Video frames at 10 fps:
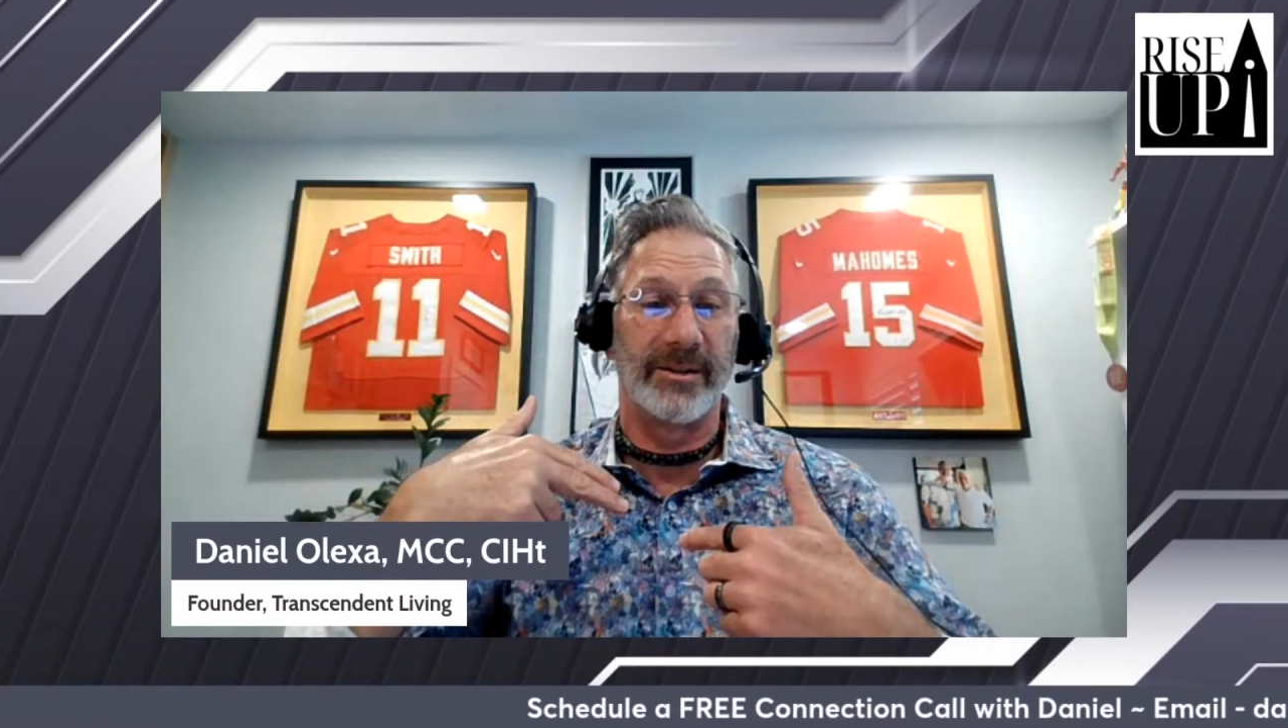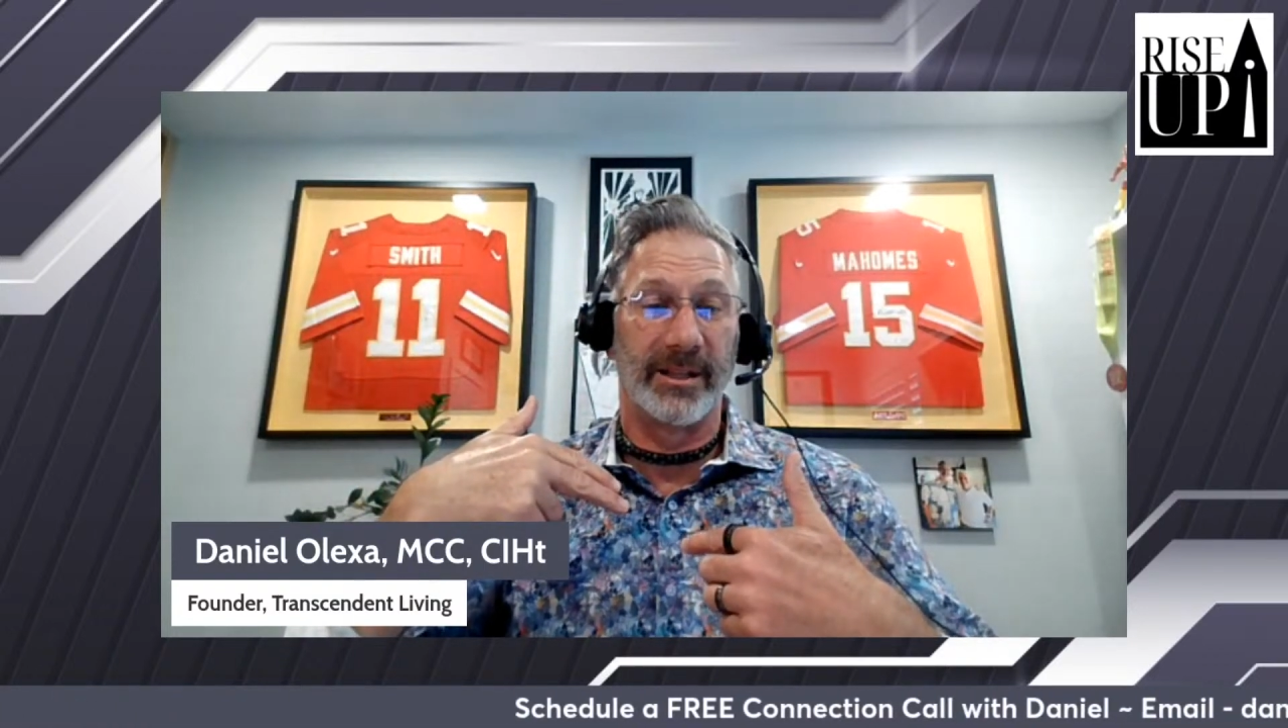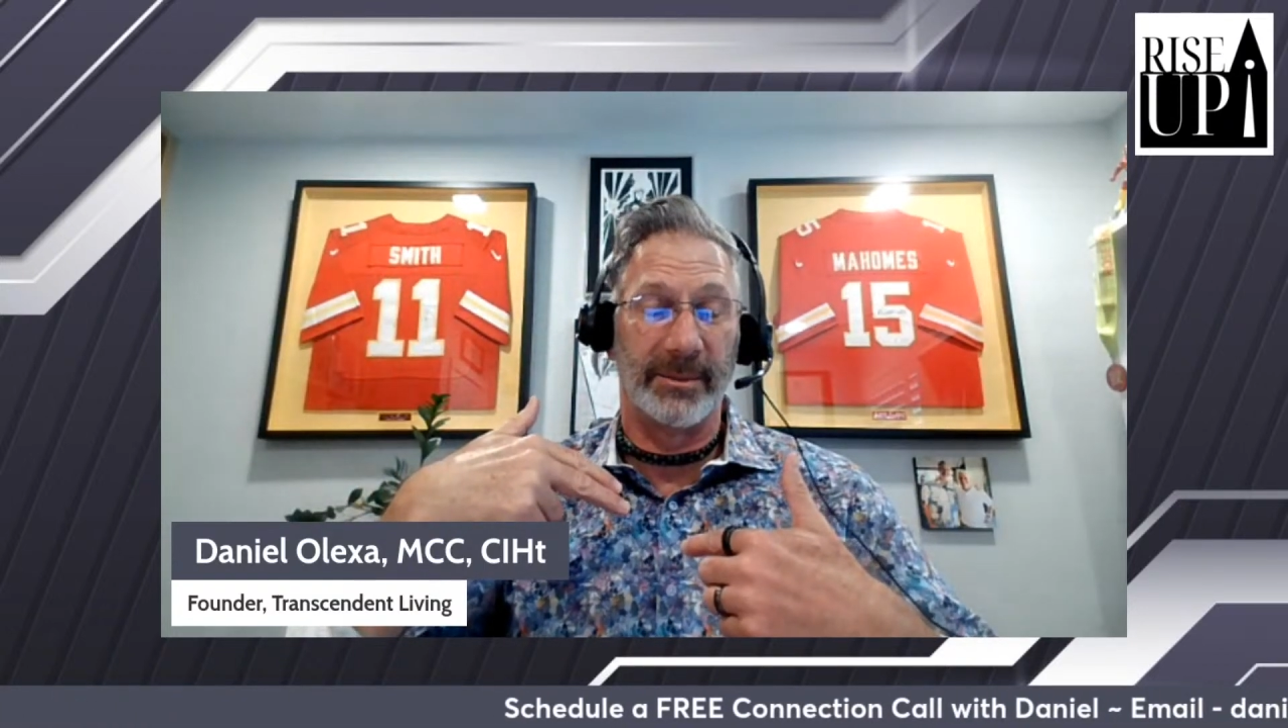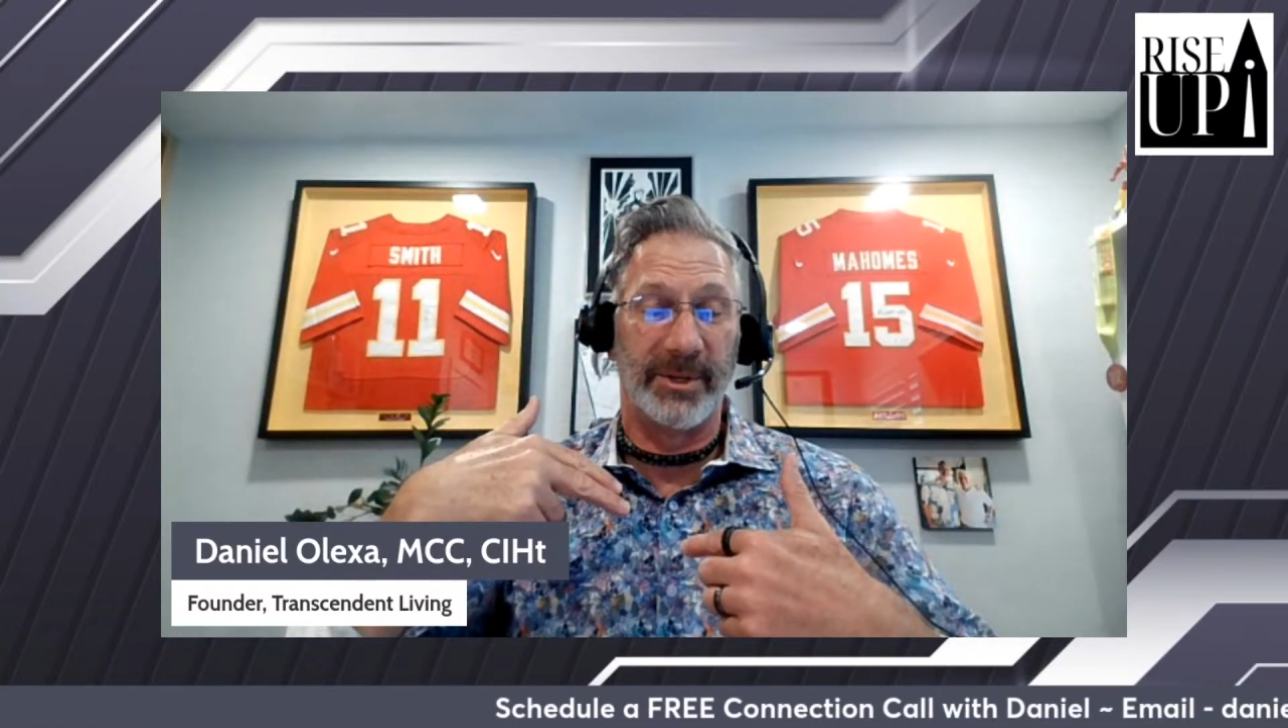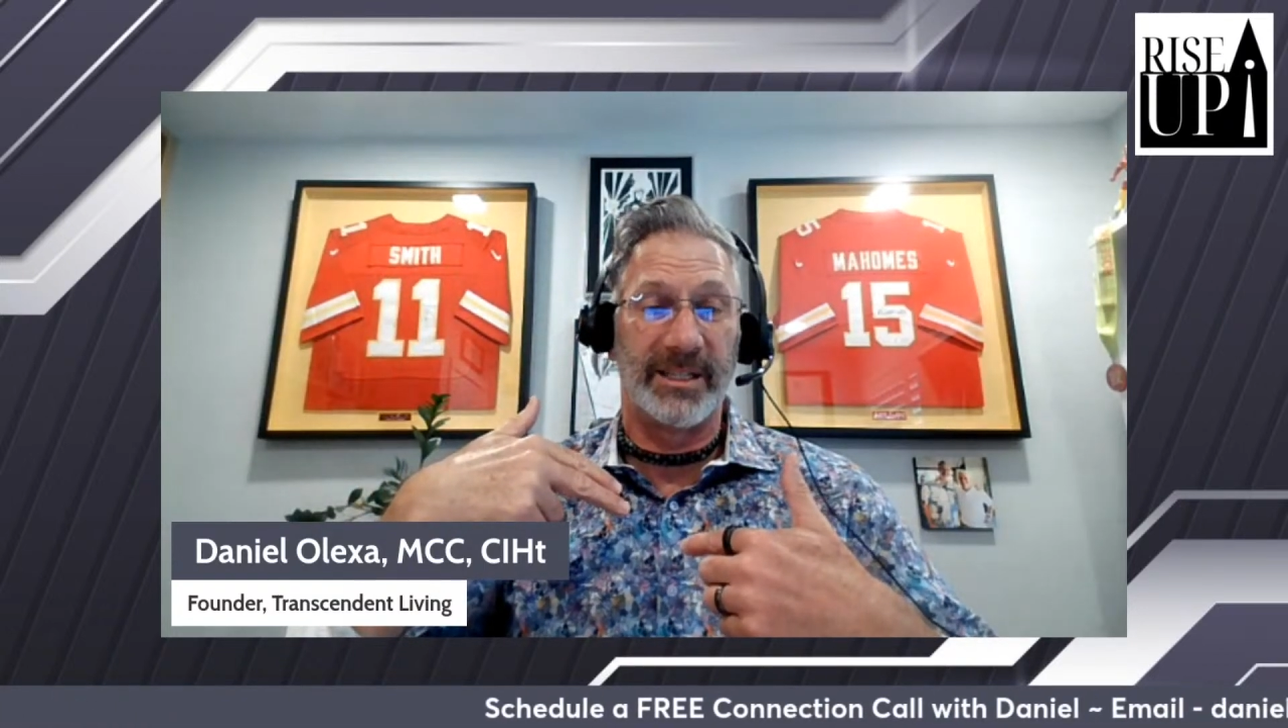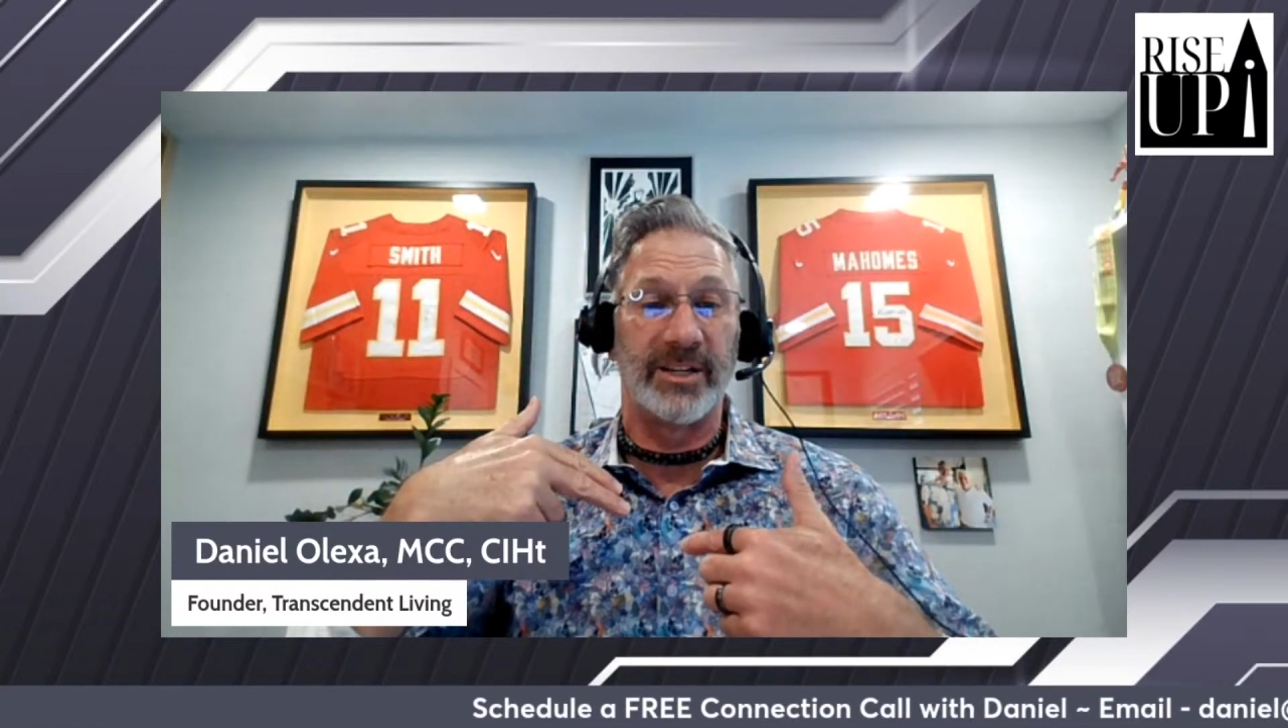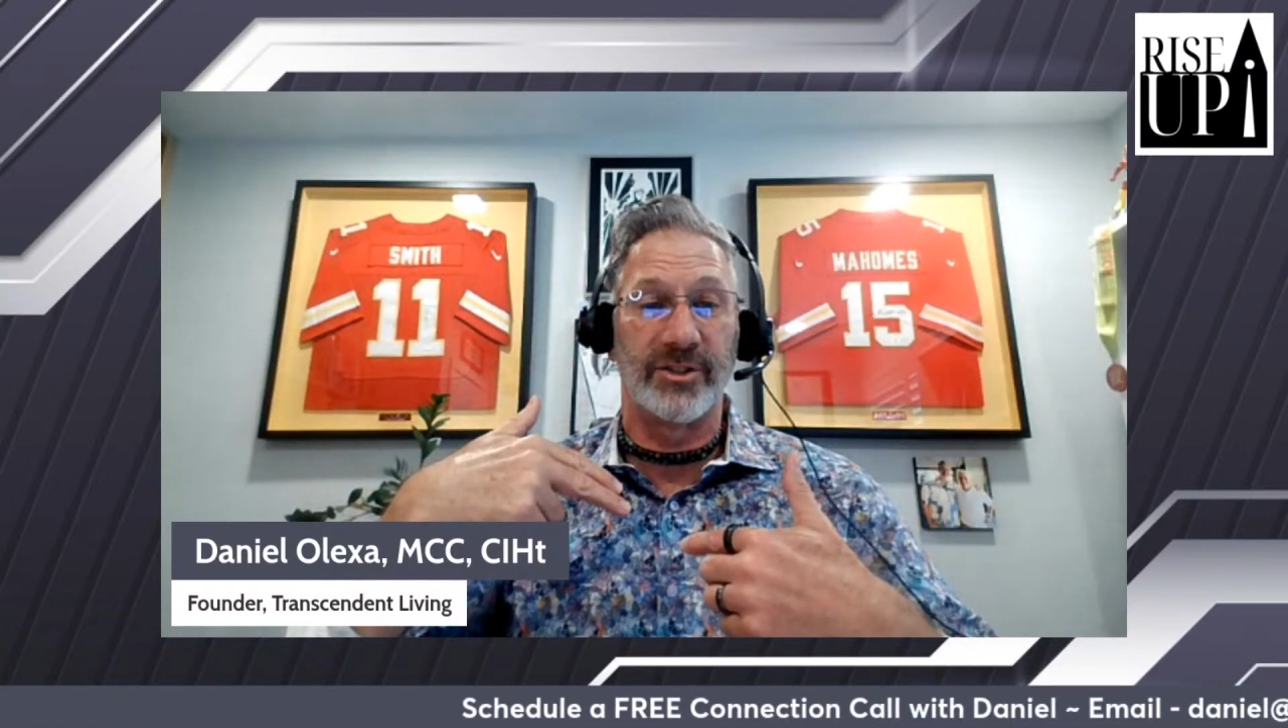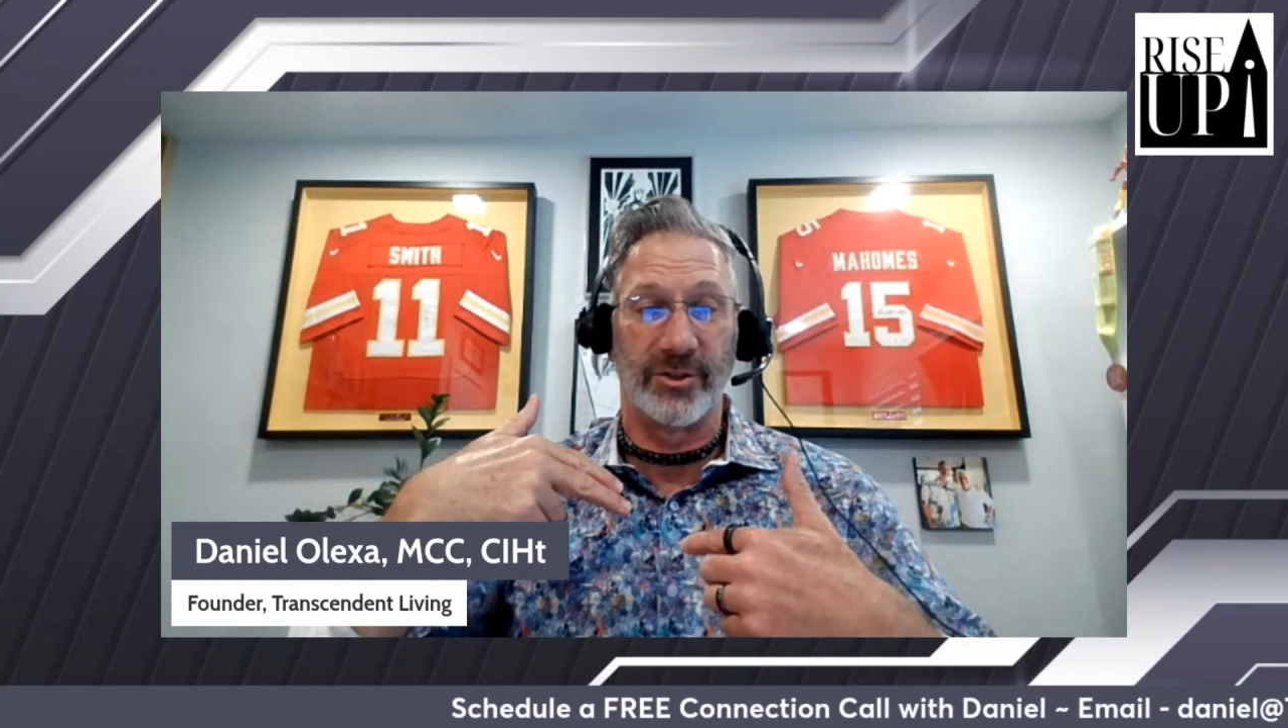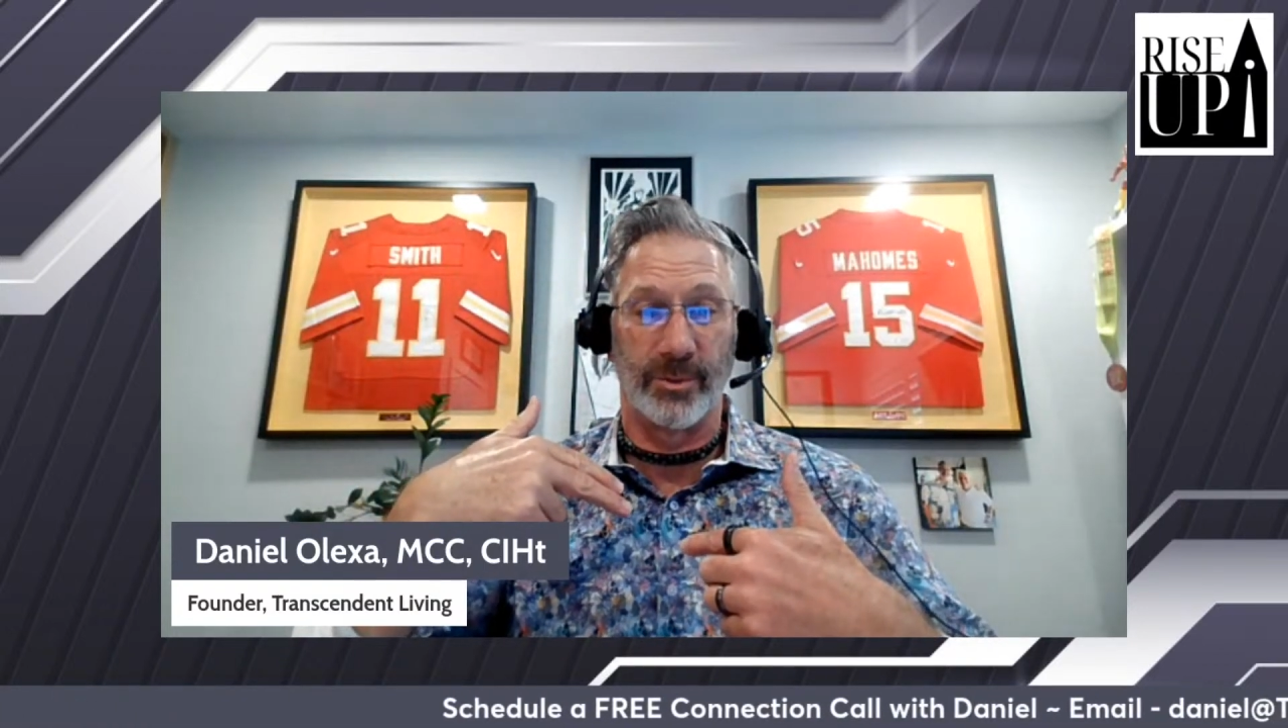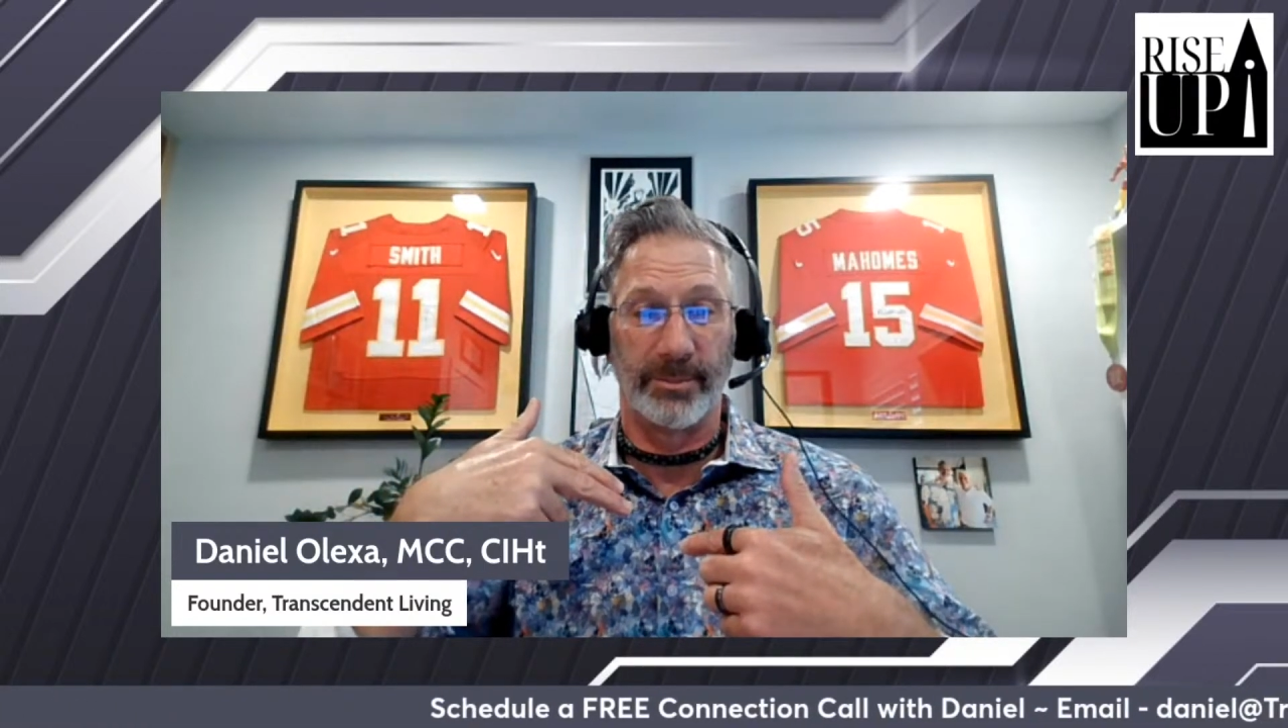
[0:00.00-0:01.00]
the limitations we're